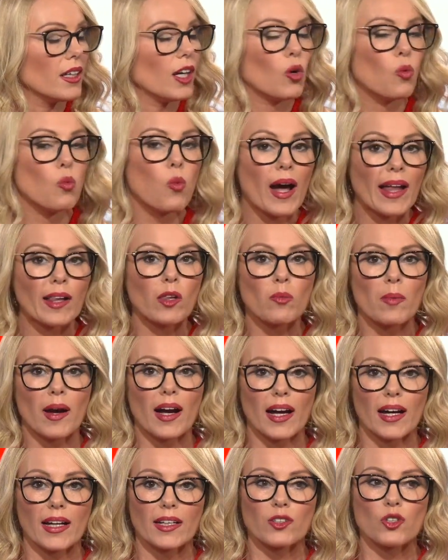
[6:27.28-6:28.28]
a well
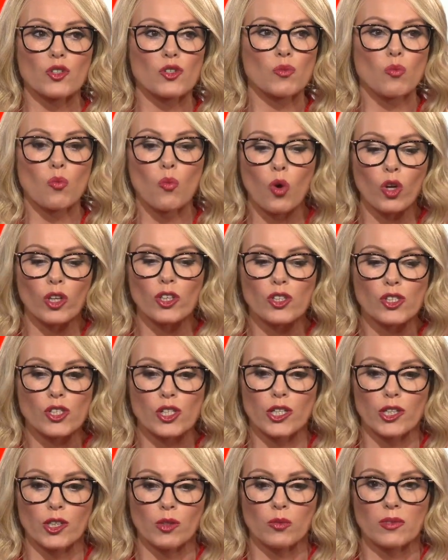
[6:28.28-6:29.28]
mind doesn't want
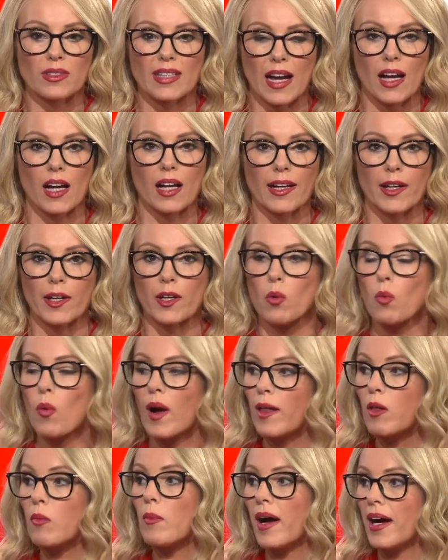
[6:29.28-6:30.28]
to die and a
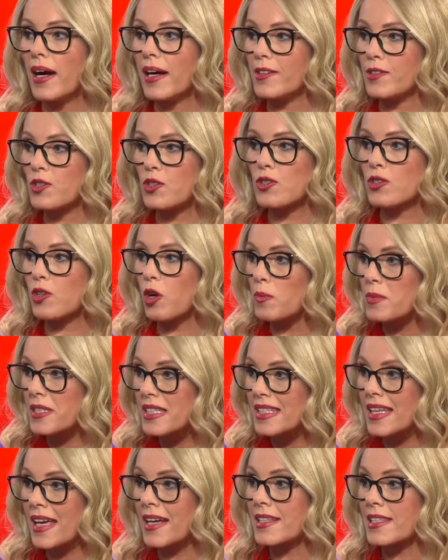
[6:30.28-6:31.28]
well mind doesn't
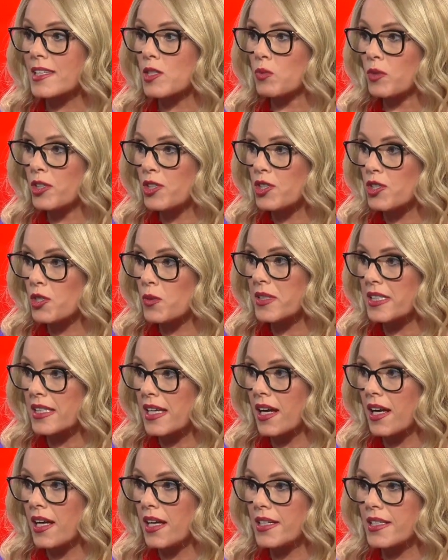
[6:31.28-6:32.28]
obsess with
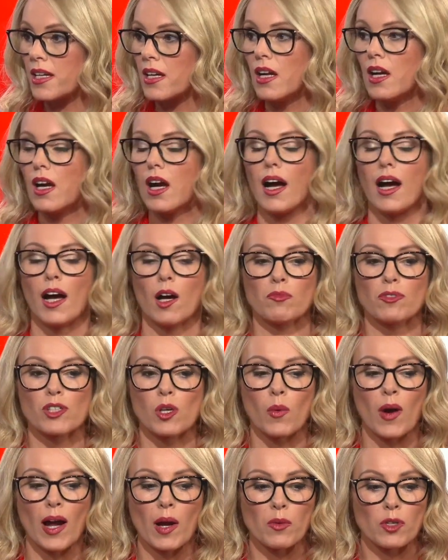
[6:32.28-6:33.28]
suicide. Um,
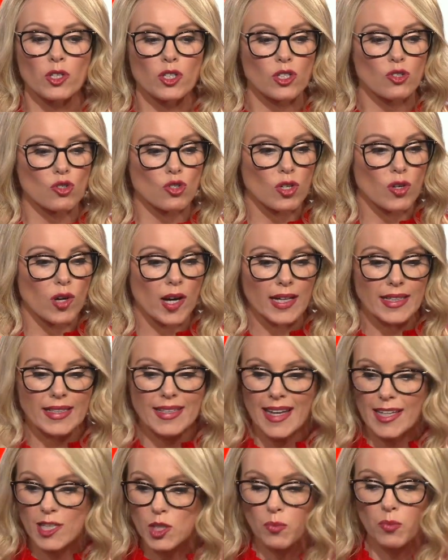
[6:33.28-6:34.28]
so I would try
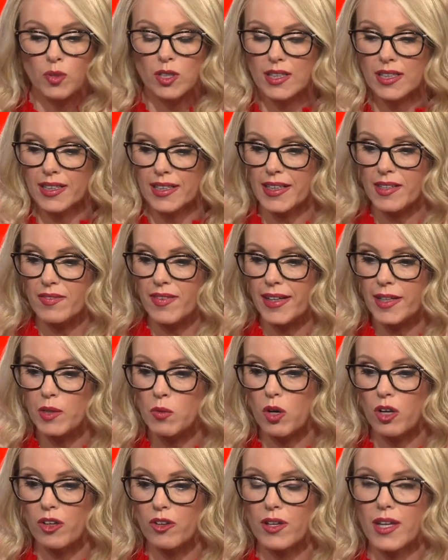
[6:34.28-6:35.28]
desperately, if
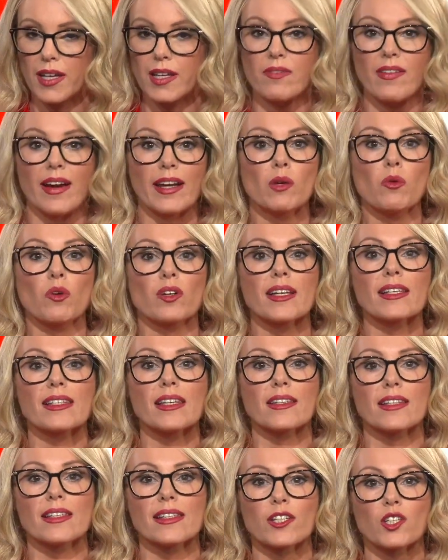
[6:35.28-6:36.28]
anyone, and if anyone is
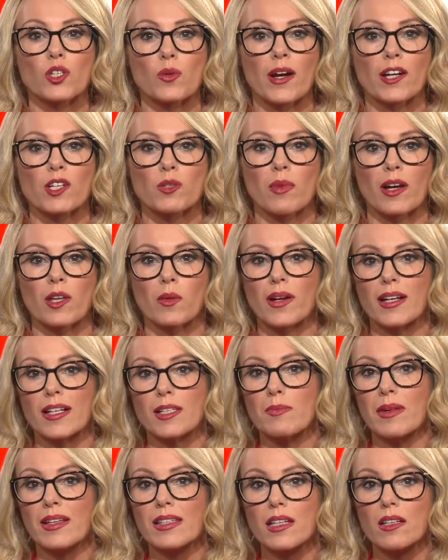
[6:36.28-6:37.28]
in this situation, by the way,
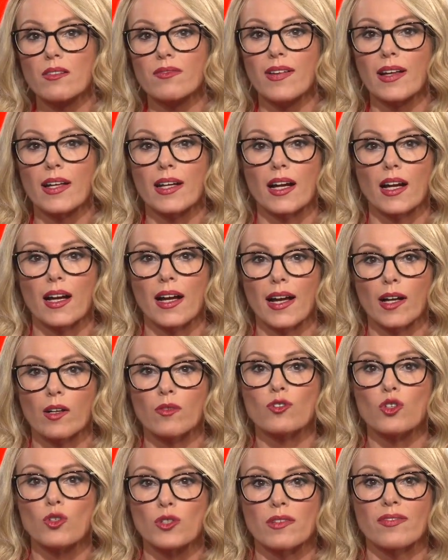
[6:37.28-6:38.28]
because mental uh,
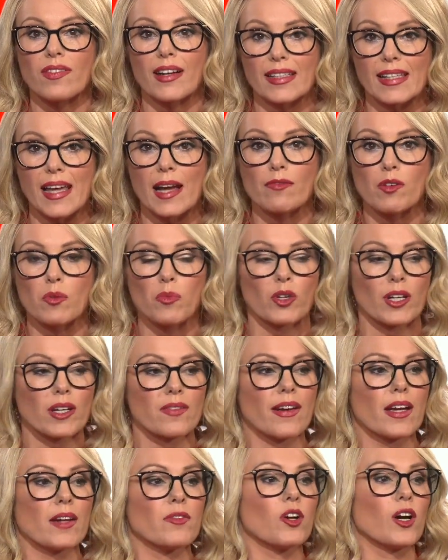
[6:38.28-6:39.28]
health does affect everybody,
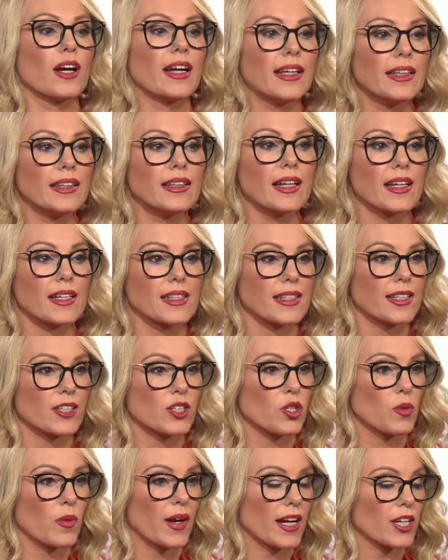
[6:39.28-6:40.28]
if you're in that
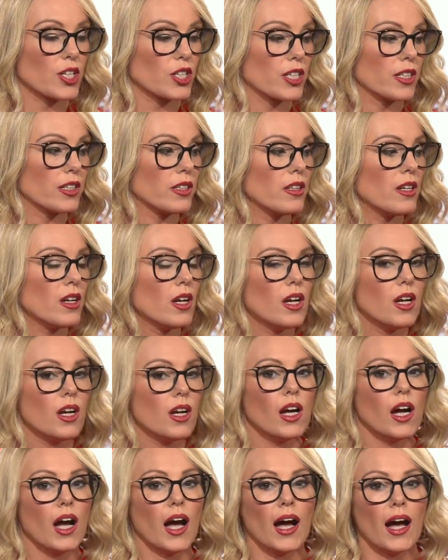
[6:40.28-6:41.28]
situation,
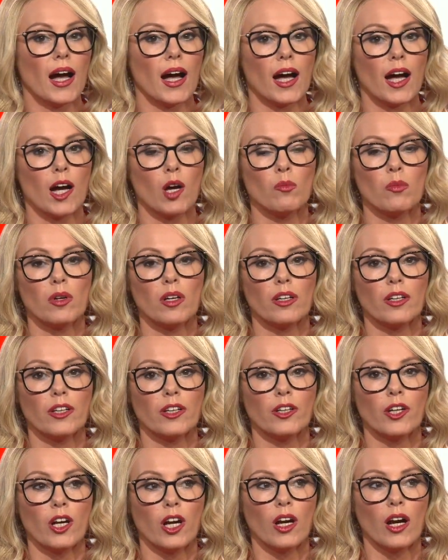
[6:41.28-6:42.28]
um,
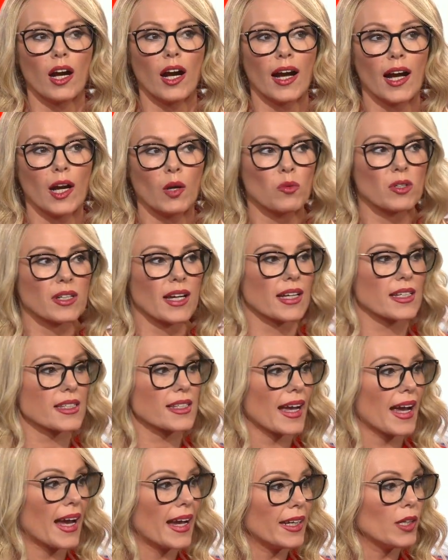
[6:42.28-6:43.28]
you know, I would
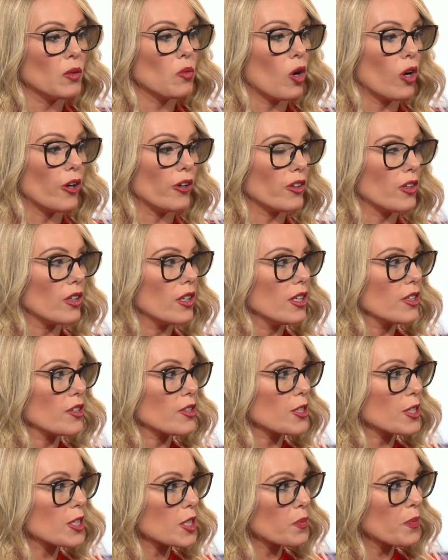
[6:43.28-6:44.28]
ask anyone
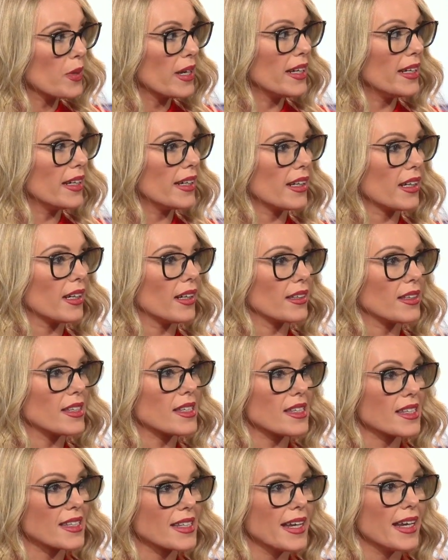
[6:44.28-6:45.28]
to speak and
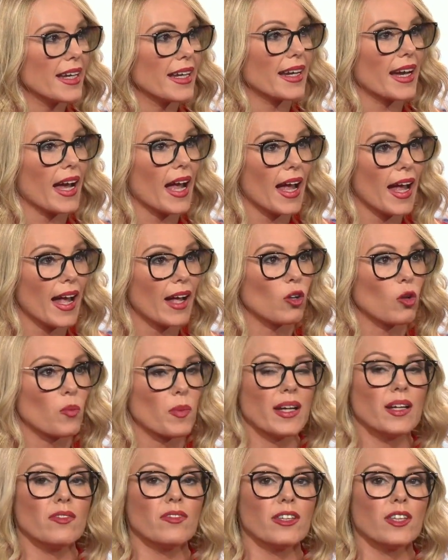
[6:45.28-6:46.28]
seek help,
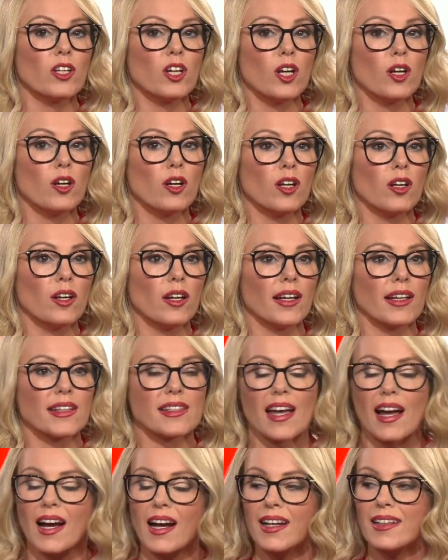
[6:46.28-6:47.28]
even though
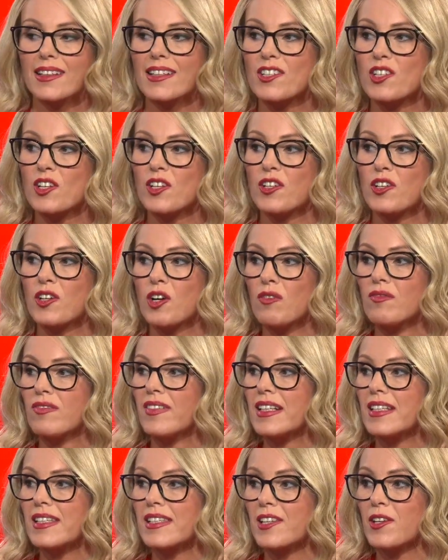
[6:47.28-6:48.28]
it's hard because you, are
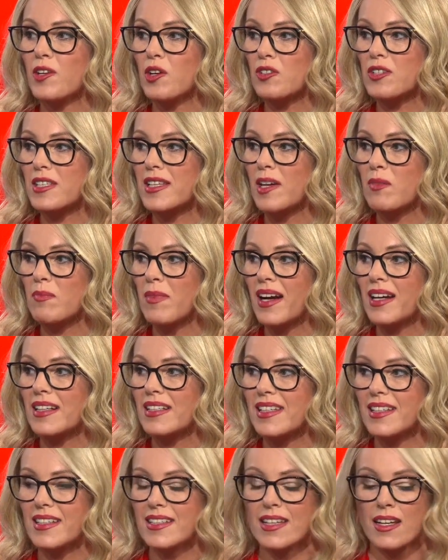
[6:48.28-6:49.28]
convinced that you're sane
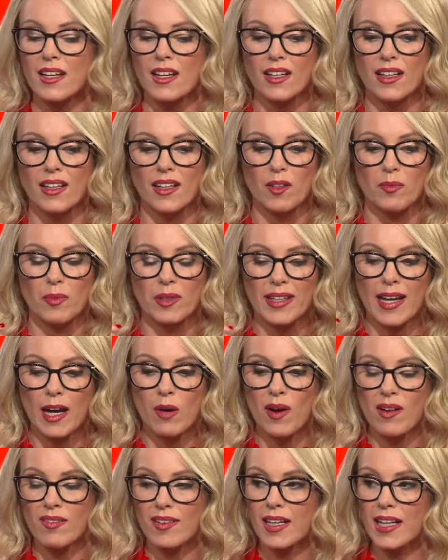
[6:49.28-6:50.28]
minded. But
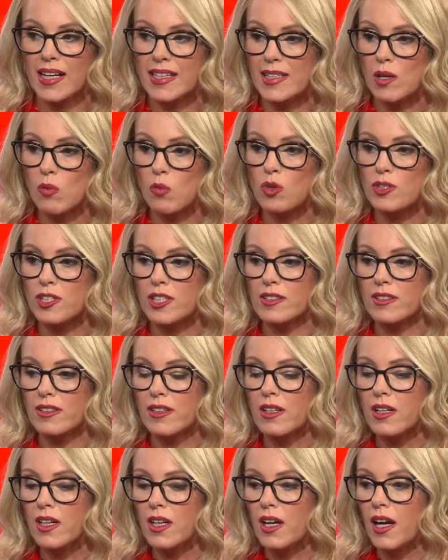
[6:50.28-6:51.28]
now I realise I
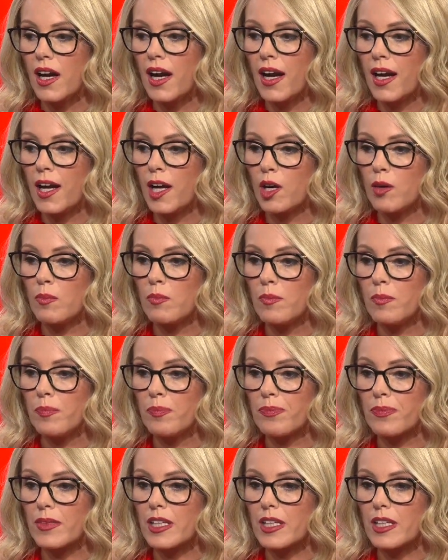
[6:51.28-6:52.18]
wasn't. Um,